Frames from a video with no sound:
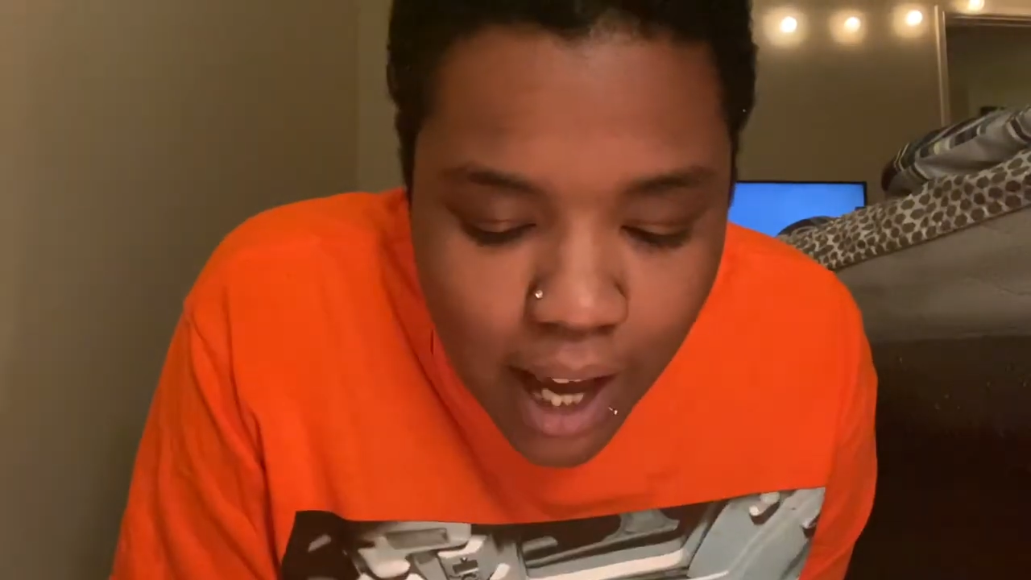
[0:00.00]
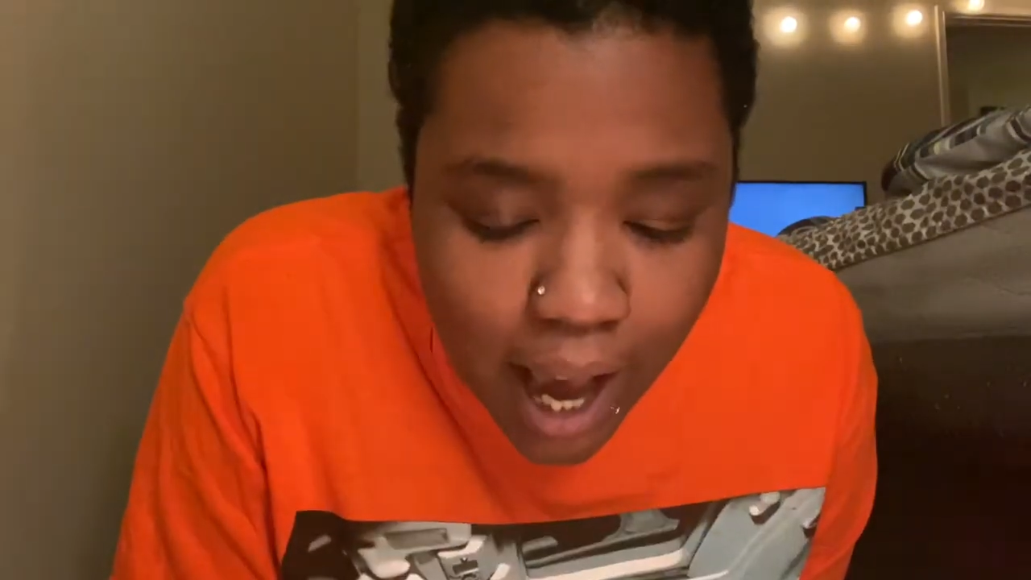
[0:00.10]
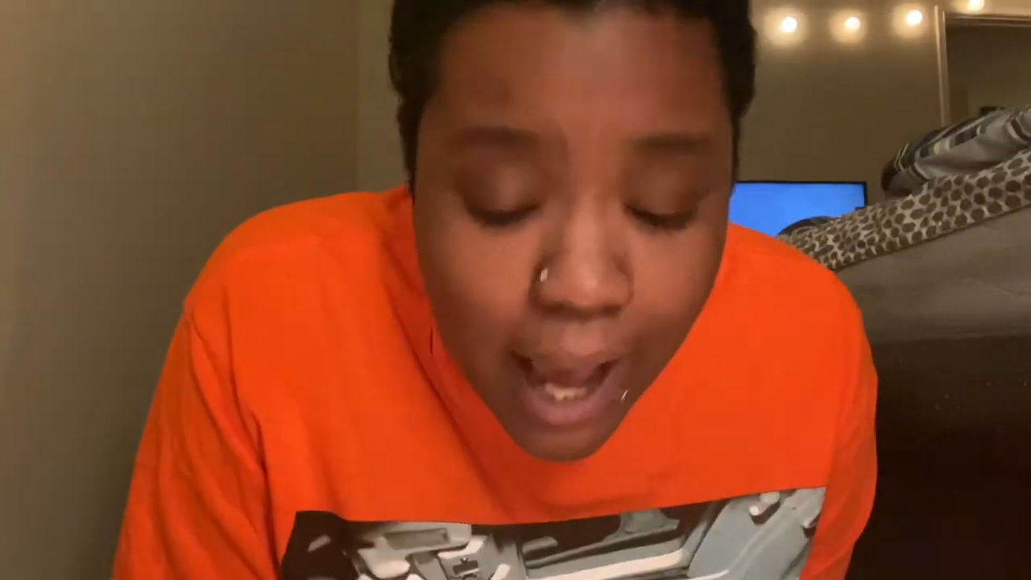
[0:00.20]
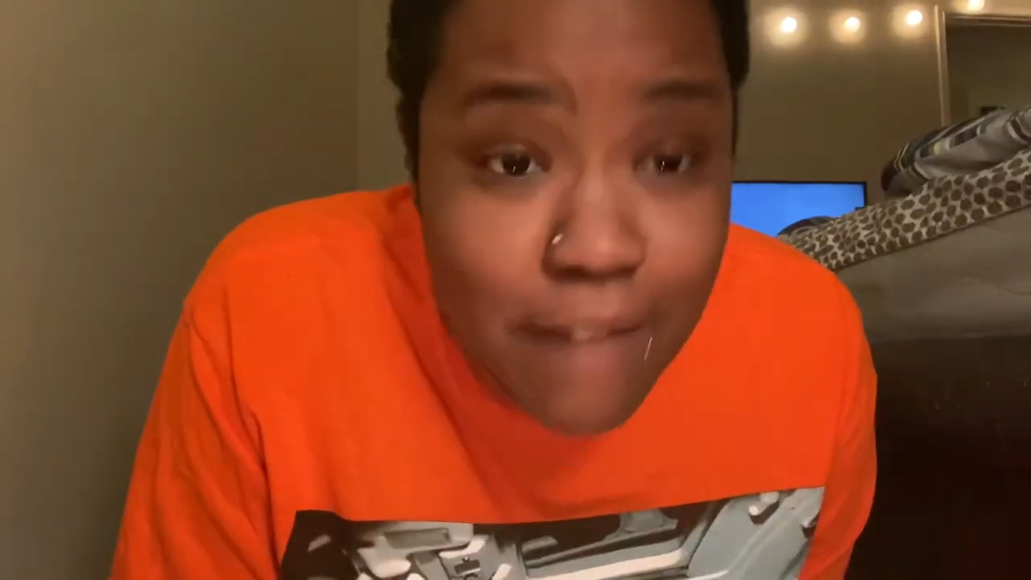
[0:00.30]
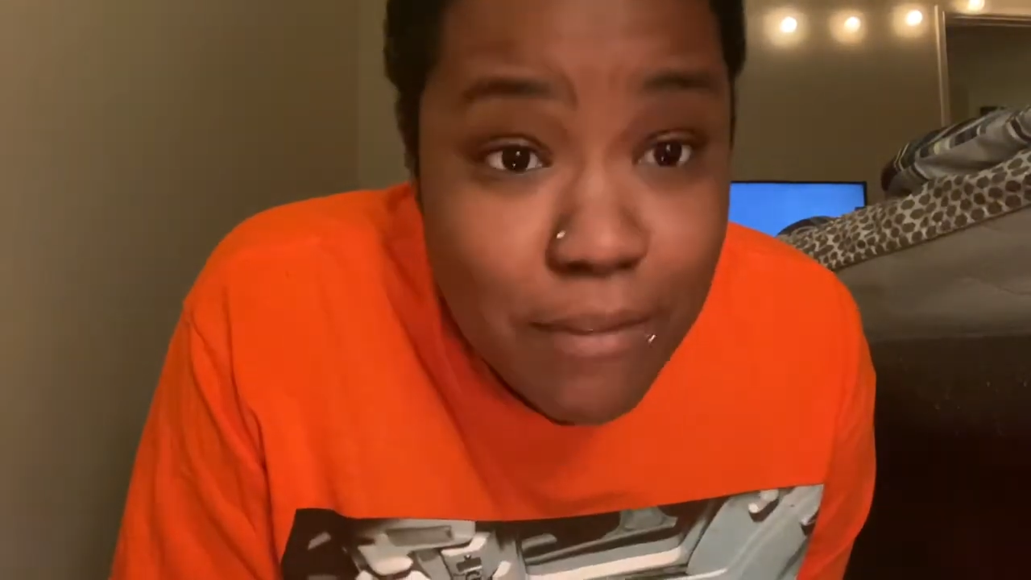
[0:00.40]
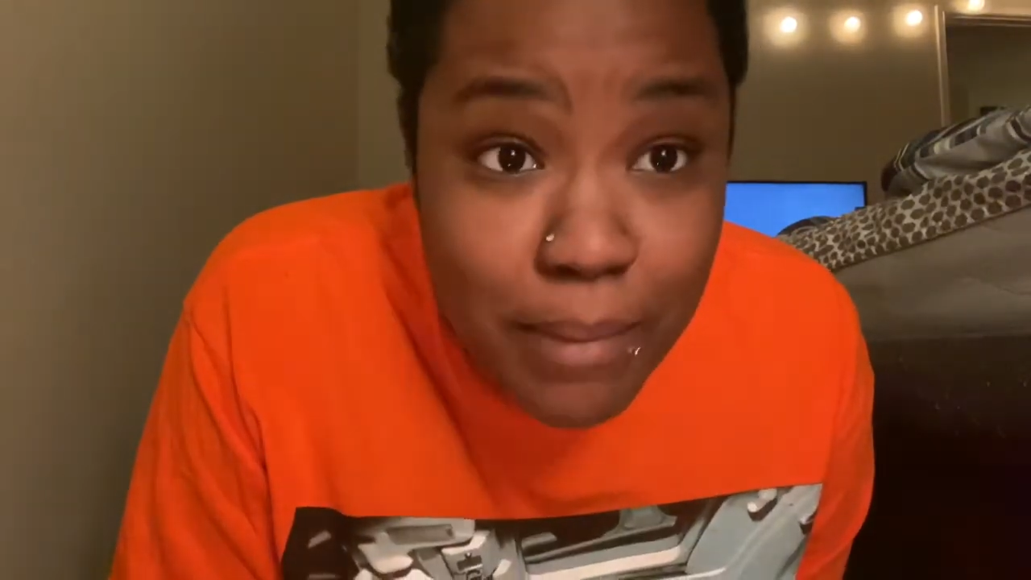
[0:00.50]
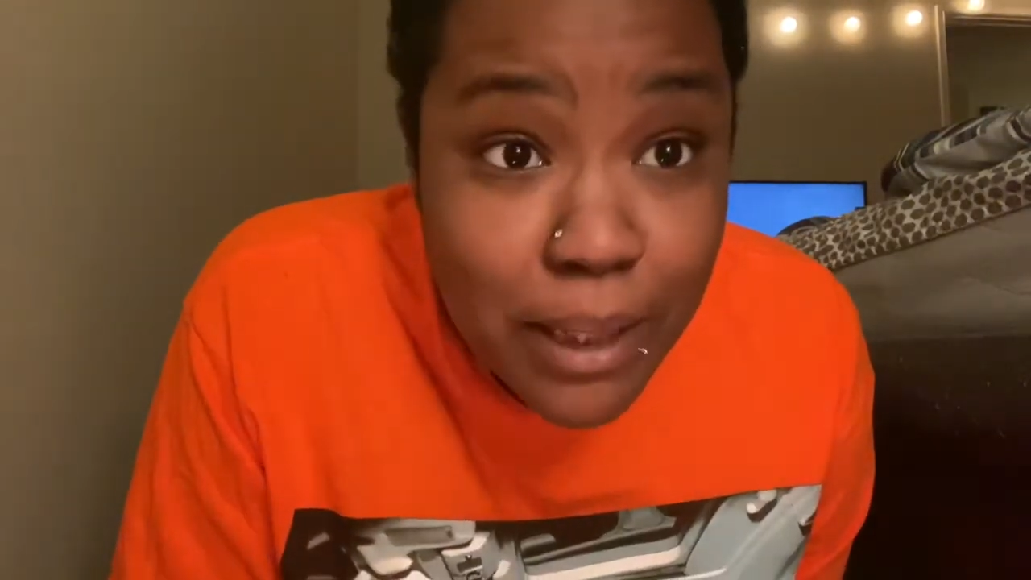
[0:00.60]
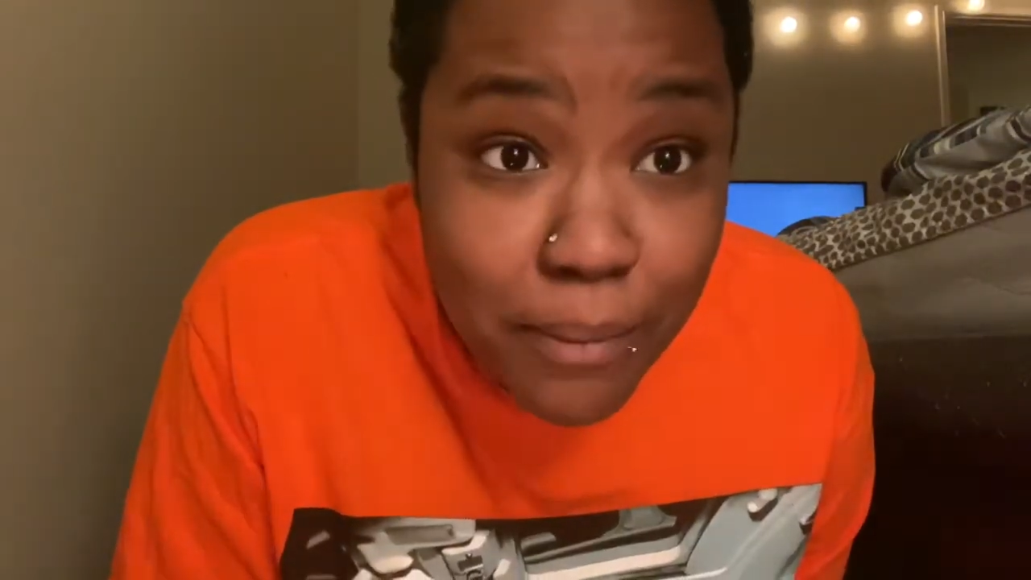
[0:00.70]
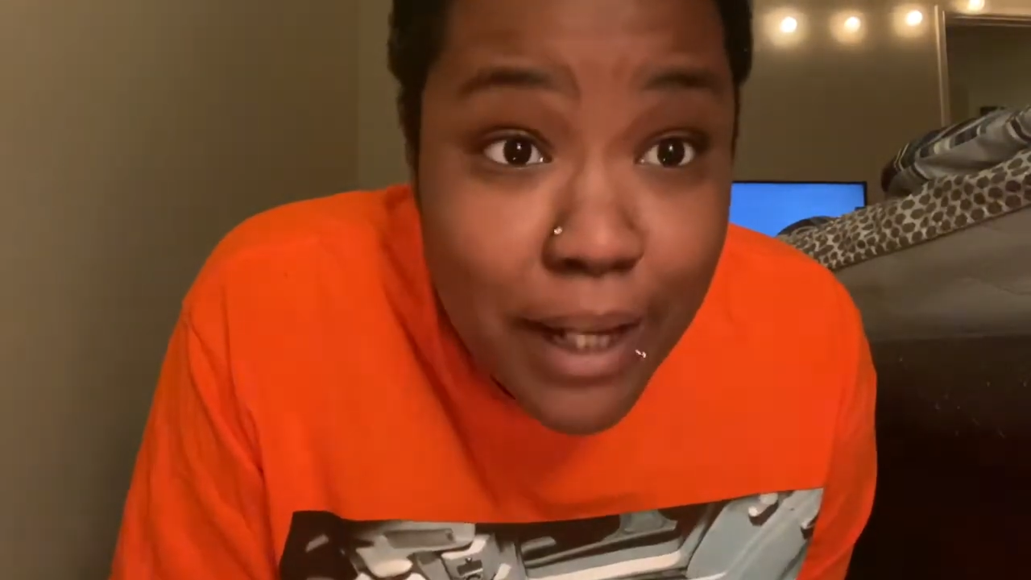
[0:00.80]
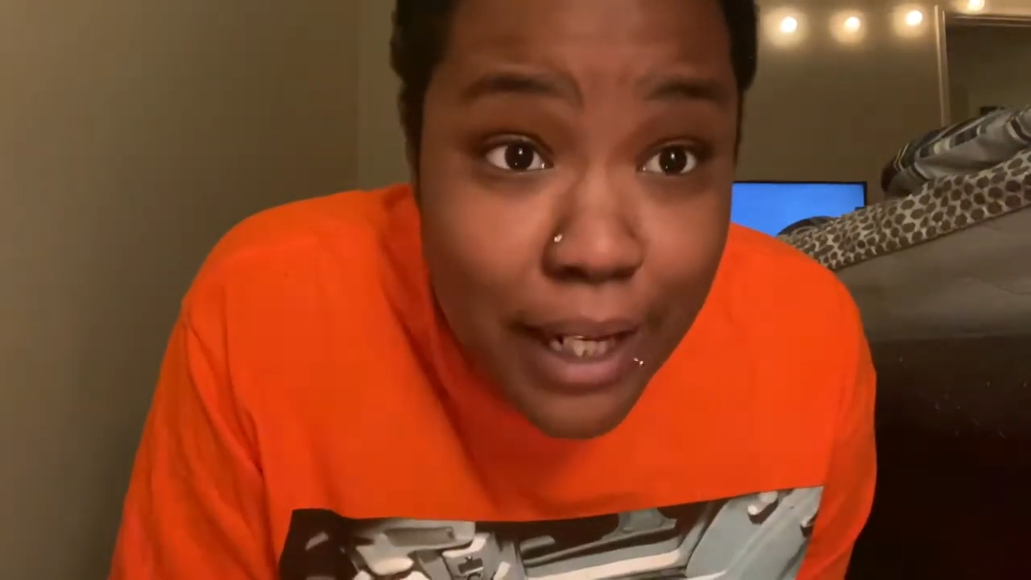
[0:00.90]
I have a
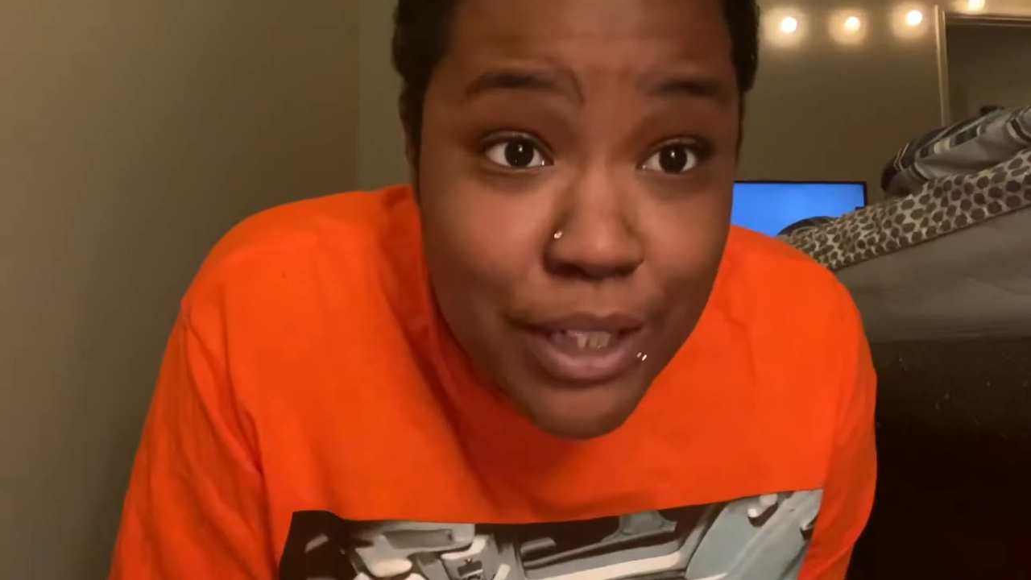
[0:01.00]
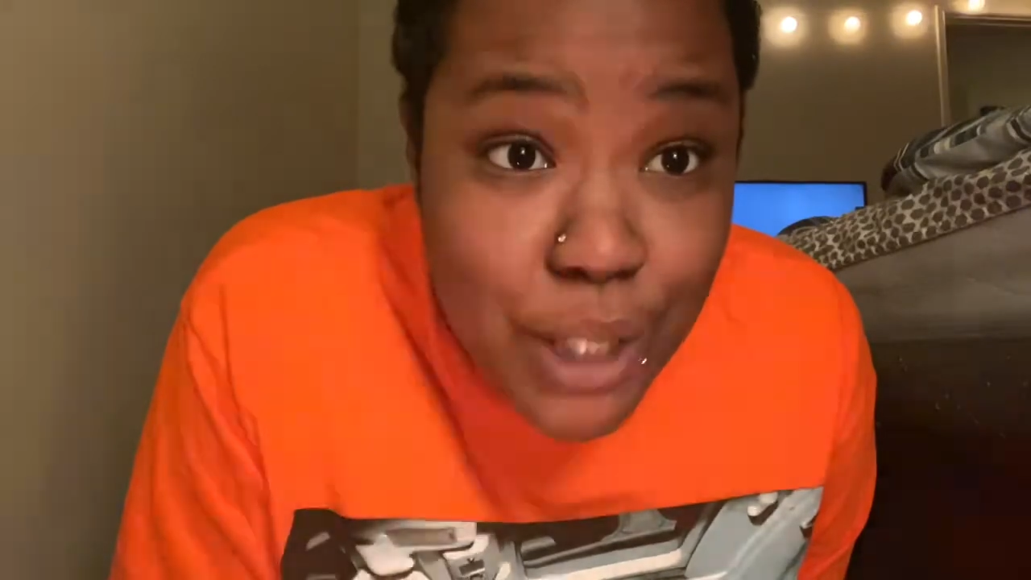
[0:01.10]
meeting with